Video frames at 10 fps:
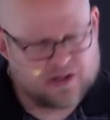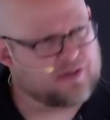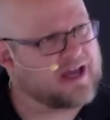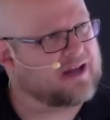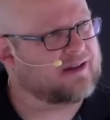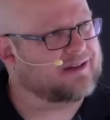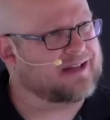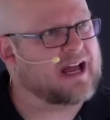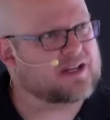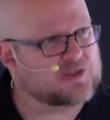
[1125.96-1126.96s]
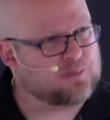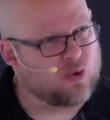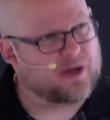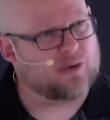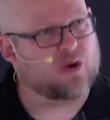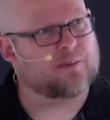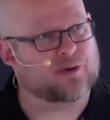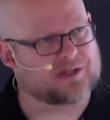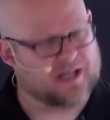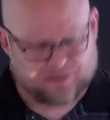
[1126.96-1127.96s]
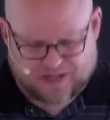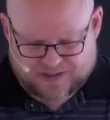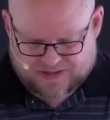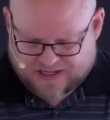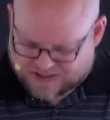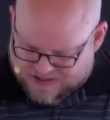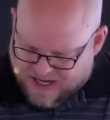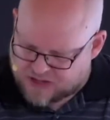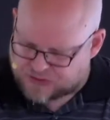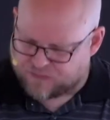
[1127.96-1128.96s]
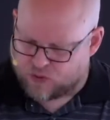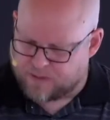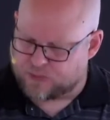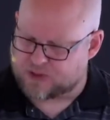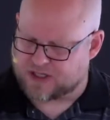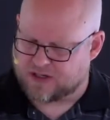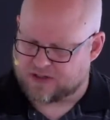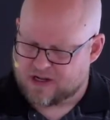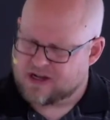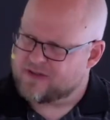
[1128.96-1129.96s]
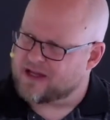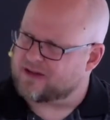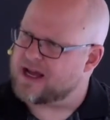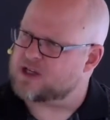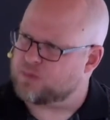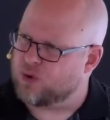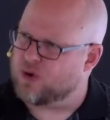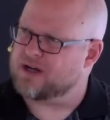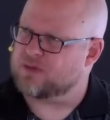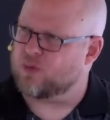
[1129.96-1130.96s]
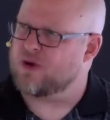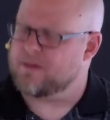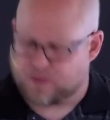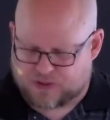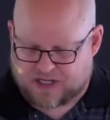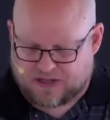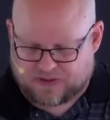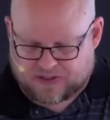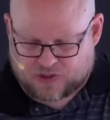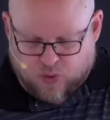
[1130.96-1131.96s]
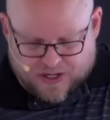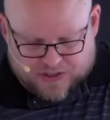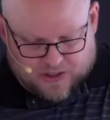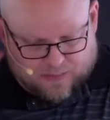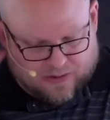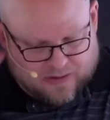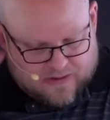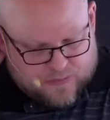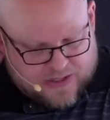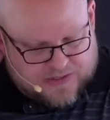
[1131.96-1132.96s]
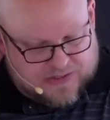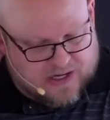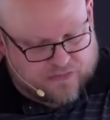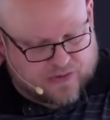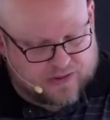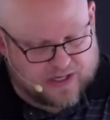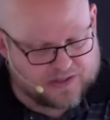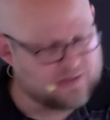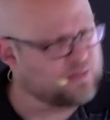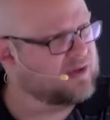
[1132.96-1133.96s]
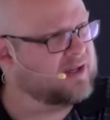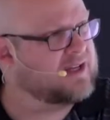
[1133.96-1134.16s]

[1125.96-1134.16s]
That last 0.1%, that's that's a tenth of 1%, that last 0.1% that's questionable is stuff that doesn't really